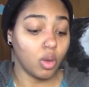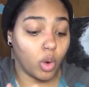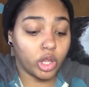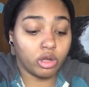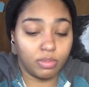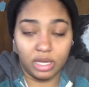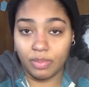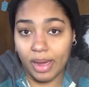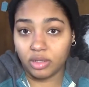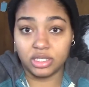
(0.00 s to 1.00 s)
whether it be
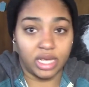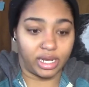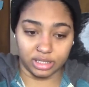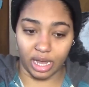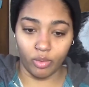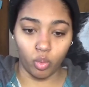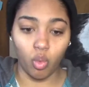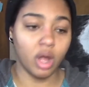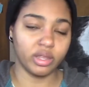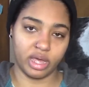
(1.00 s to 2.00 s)
about sex. I would
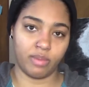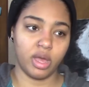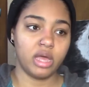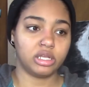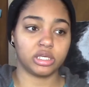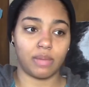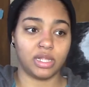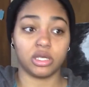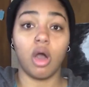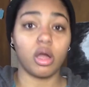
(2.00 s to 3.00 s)
want them to come
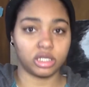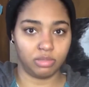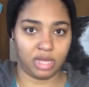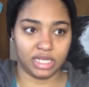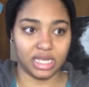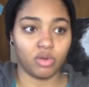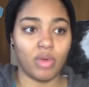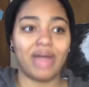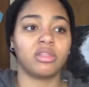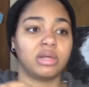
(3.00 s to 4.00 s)
and talk to me because I'd
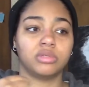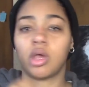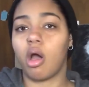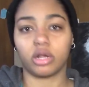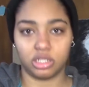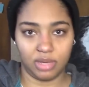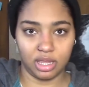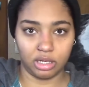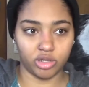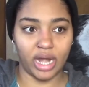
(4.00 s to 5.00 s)
rather them talk to me
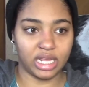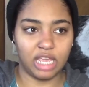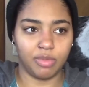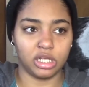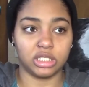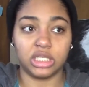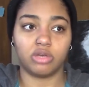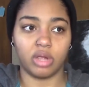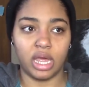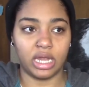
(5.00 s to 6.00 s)
than try to keep it a
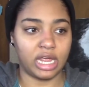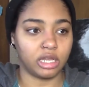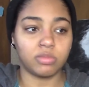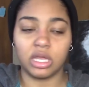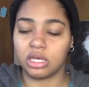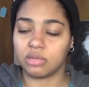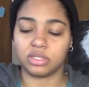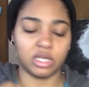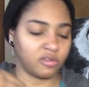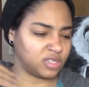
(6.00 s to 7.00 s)
secret and end up getting
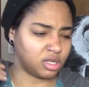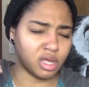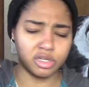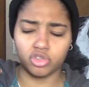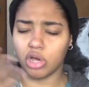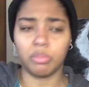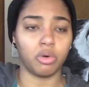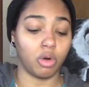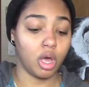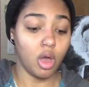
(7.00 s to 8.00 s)
themselves in a lot of
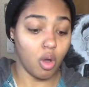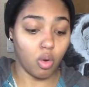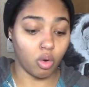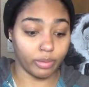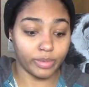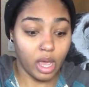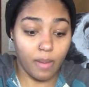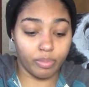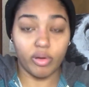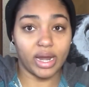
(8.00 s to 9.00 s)
trouble or
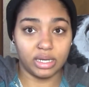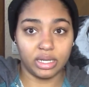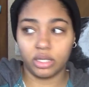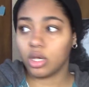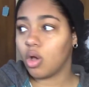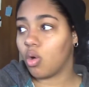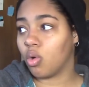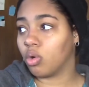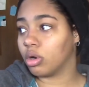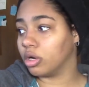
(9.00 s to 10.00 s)
pregnant
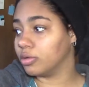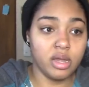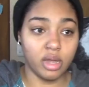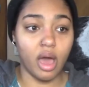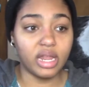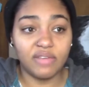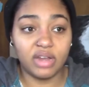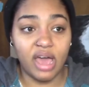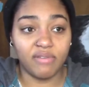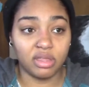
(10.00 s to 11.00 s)
or not even
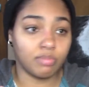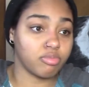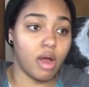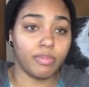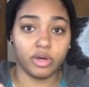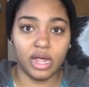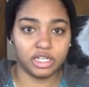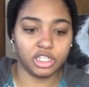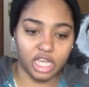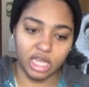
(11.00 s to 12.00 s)
having the proper
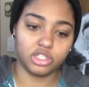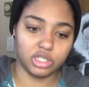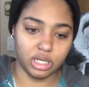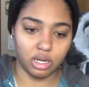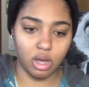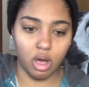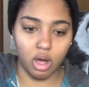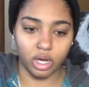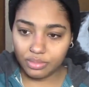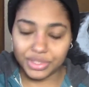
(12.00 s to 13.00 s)
education
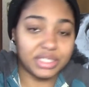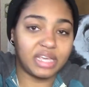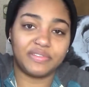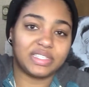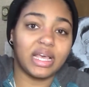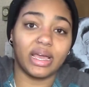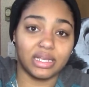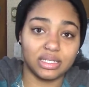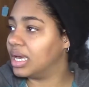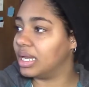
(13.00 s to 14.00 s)
on safe
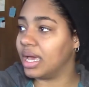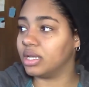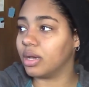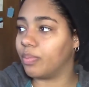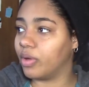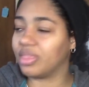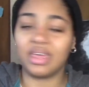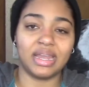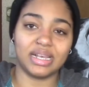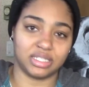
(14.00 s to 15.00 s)
sex and end up with
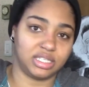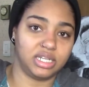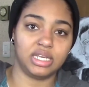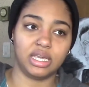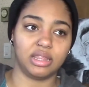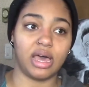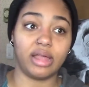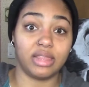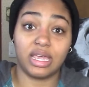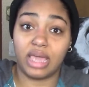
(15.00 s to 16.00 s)
an STD
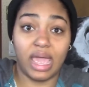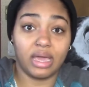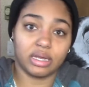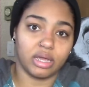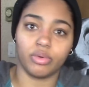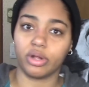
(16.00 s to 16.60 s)
that they can't get rid